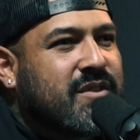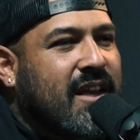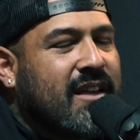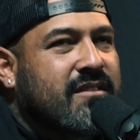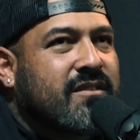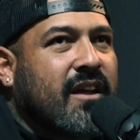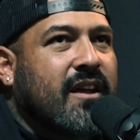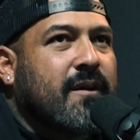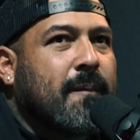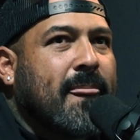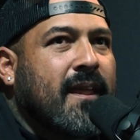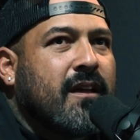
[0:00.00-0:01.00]
What I'm saying is
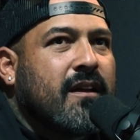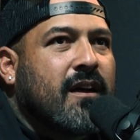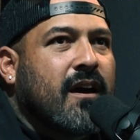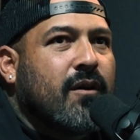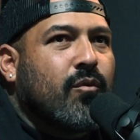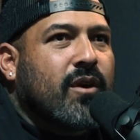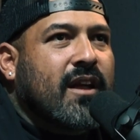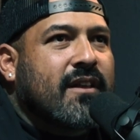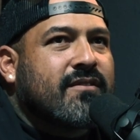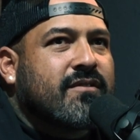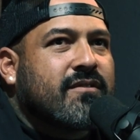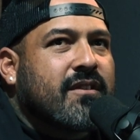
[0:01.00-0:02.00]
like when
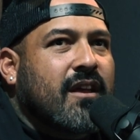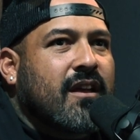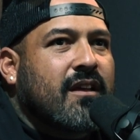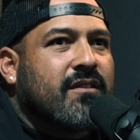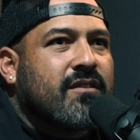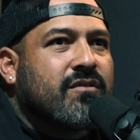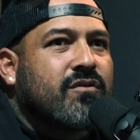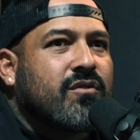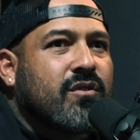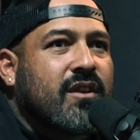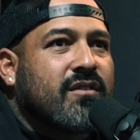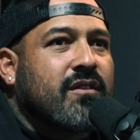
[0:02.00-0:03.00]
I say this
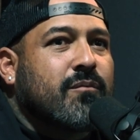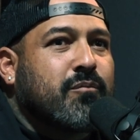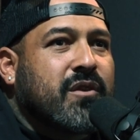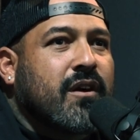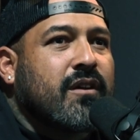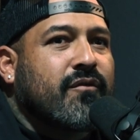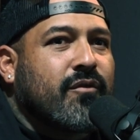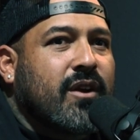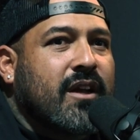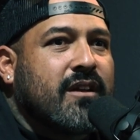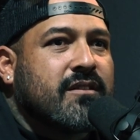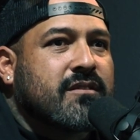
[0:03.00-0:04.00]
dude has a ton of
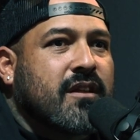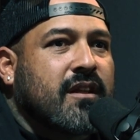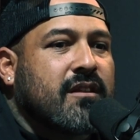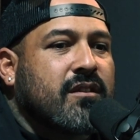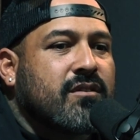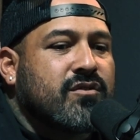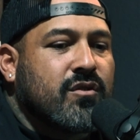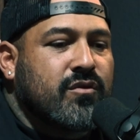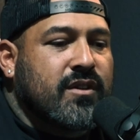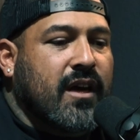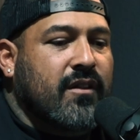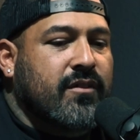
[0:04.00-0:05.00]
range, like there's no
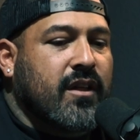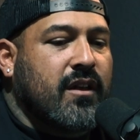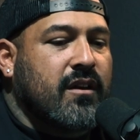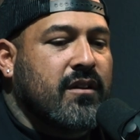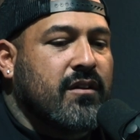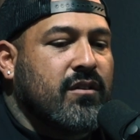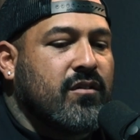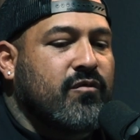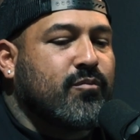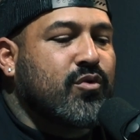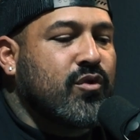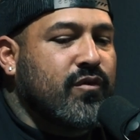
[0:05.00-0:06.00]
doubt that
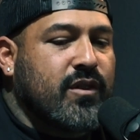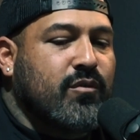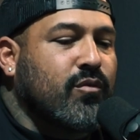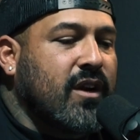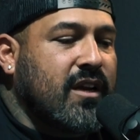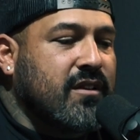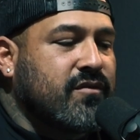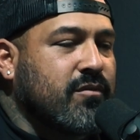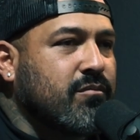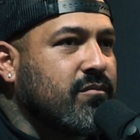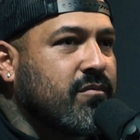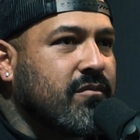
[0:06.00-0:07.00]
you've proven the range
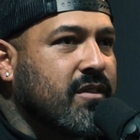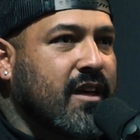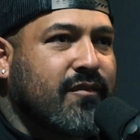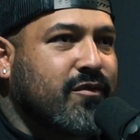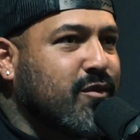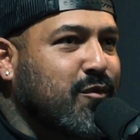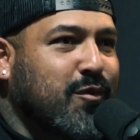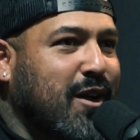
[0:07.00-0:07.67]
from left to